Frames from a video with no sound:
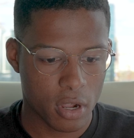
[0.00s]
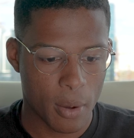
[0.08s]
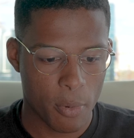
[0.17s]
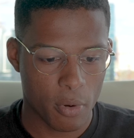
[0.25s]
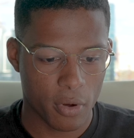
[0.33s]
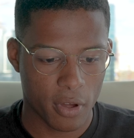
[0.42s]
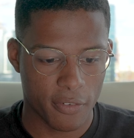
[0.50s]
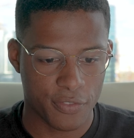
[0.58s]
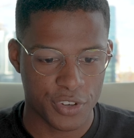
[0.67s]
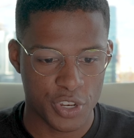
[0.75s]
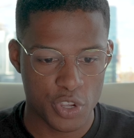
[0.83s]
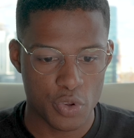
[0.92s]
a couple of
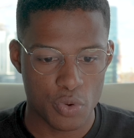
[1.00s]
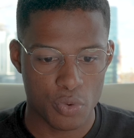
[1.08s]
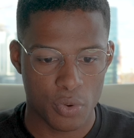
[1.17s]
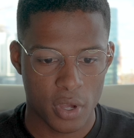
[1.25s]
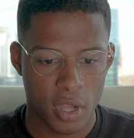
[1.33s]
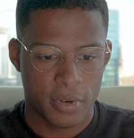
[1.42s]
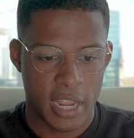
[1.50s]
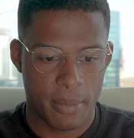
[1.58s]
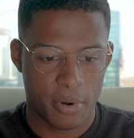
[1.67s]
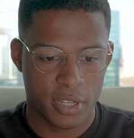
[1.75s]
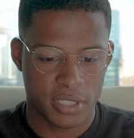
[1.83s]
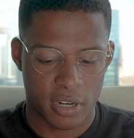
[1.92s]
new
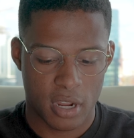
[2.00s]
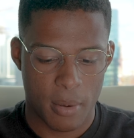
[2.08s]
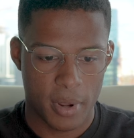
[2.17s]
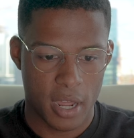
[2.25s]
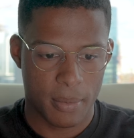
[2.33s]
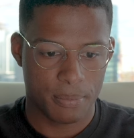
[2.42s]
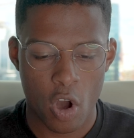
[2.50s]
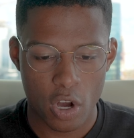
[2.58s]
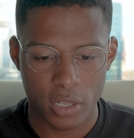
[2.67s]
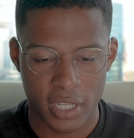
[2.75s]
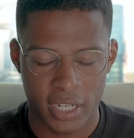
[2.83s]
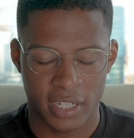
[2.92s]
neighborhoods that are coming up.
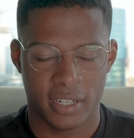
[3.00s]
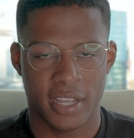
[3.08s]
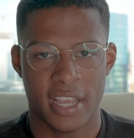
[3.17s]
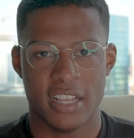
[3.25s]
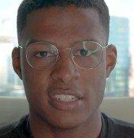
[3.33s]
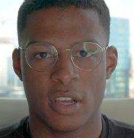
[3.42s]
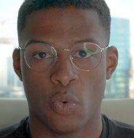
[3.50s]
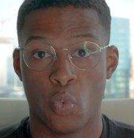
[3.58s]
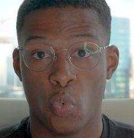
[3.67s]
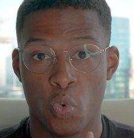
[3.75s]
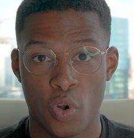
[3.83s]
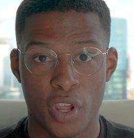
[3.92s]
Harlan is a
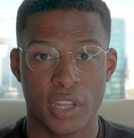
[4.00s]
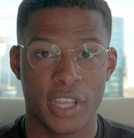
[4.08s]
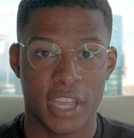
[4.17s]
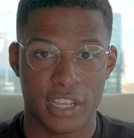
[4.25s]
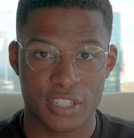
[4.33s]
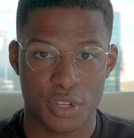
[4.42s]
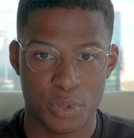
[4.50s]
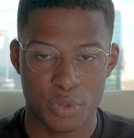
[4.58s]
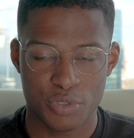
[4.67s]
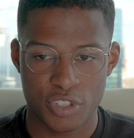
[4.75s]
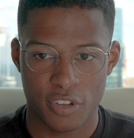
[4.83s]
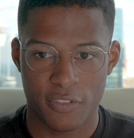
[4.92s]
really
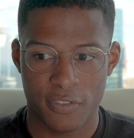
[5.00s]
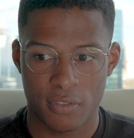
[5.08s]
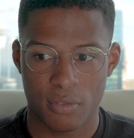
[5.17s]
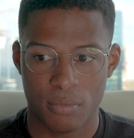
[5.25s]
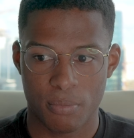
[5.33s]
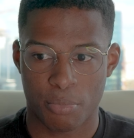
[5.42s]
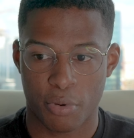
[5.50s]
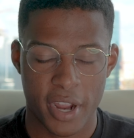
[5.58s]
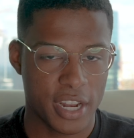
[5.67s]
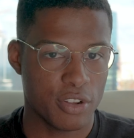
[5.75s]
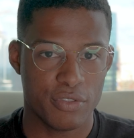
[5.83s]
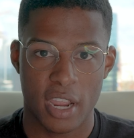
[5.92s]
exclusive
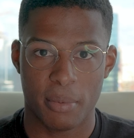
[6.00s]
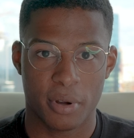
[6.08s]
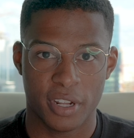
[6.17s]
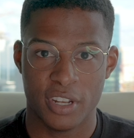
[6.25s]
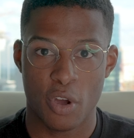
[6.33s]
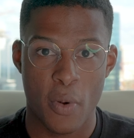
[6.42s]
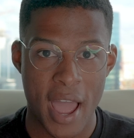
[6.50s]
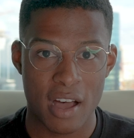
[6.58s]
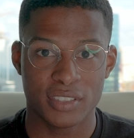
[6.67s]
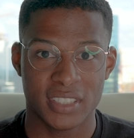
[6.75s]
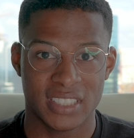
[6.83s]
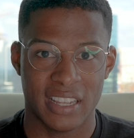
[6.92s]
brand new neighborhood. No
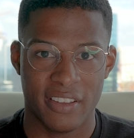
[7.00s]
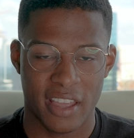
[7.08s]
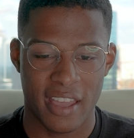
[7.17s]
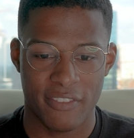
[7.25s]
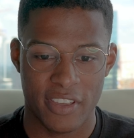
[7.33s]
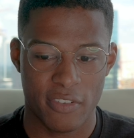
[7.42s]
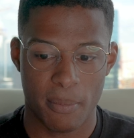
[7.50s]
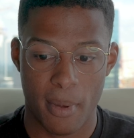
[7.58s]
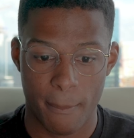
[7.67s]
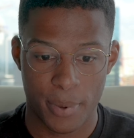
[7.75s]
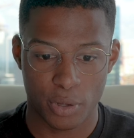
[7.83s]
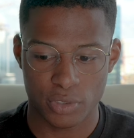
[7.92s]
houses that have even
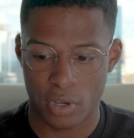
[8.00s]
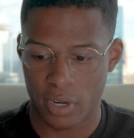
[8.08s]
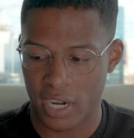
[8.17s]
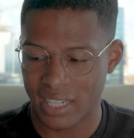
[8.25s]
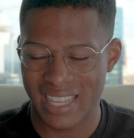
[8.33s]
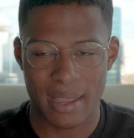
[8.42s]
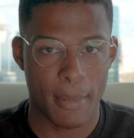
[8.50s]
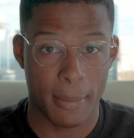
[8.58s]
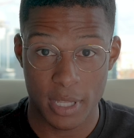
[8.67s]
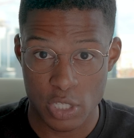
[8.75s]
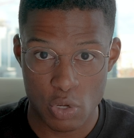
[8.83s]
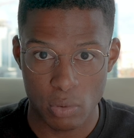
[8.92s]
been built on it. I think it may
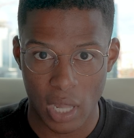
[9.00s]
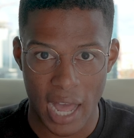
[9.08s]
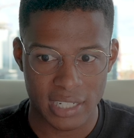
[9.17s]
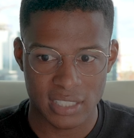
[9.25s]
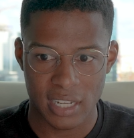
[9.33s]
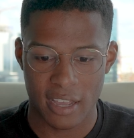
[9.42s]
be two lots